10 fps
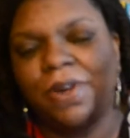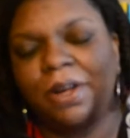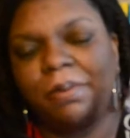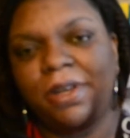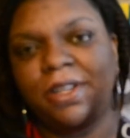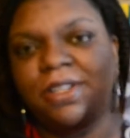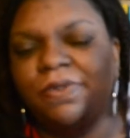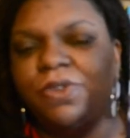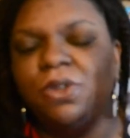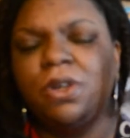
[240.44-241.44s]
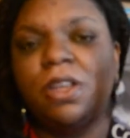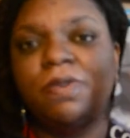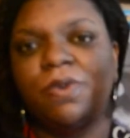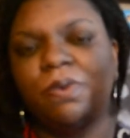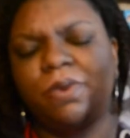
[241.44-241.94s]
recommend this. If you're looking
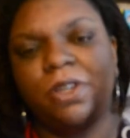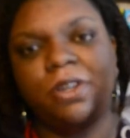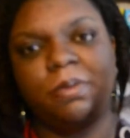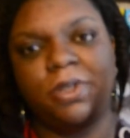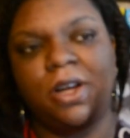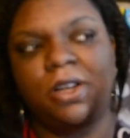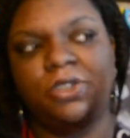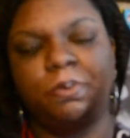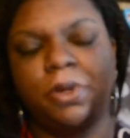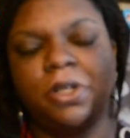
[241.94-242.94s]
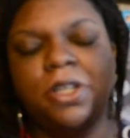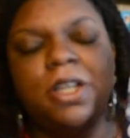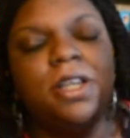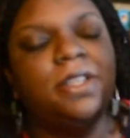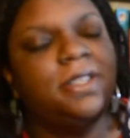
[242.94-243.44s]
for a really good menage book,
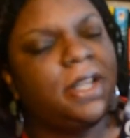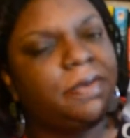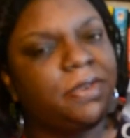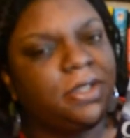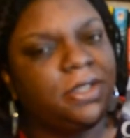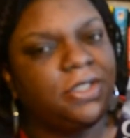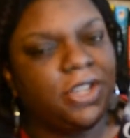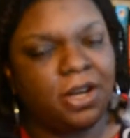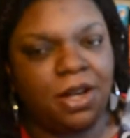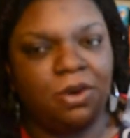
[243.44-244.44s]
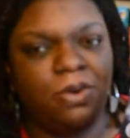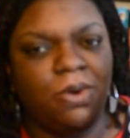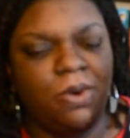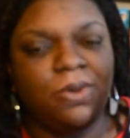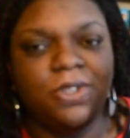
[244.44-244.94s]
definitely check out
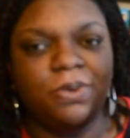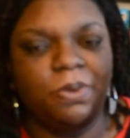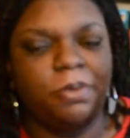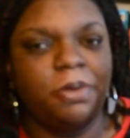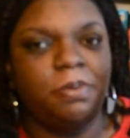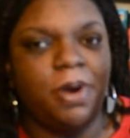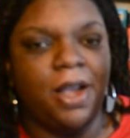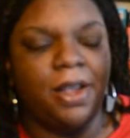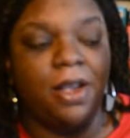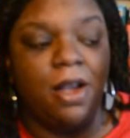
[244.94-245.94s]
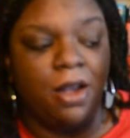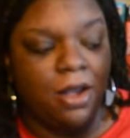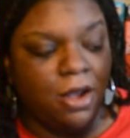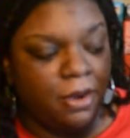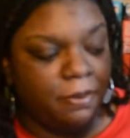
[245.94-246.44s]
Colters' Woman by
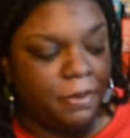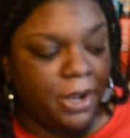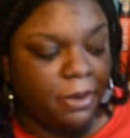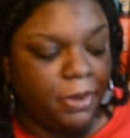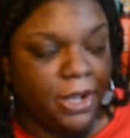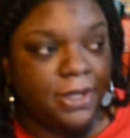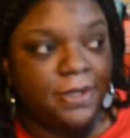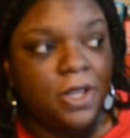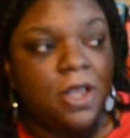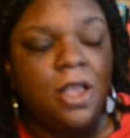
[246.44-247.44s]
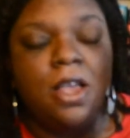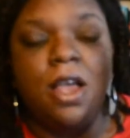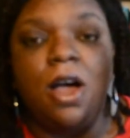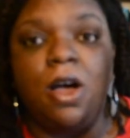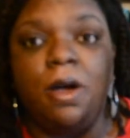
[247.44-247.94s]
uh, Maya Banks.
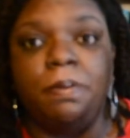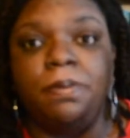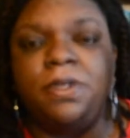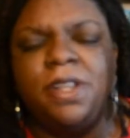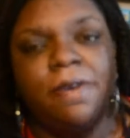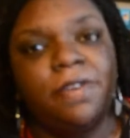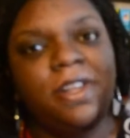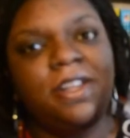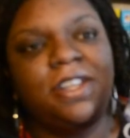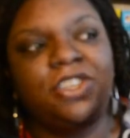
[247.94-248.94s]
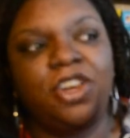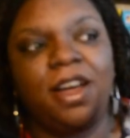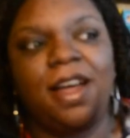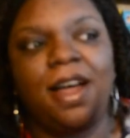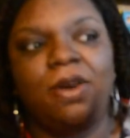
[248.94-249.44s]
Um, definitely
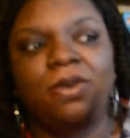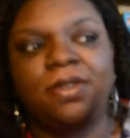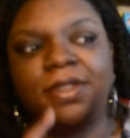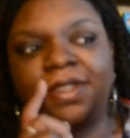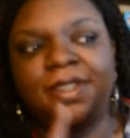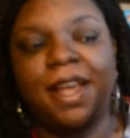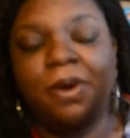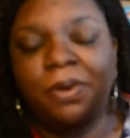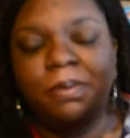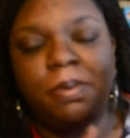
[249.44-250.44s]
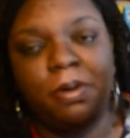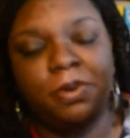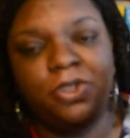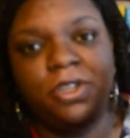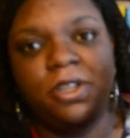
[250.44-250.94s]
check out Samhain
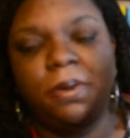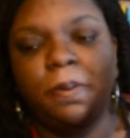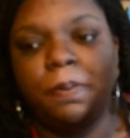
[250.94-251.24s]
Publishing,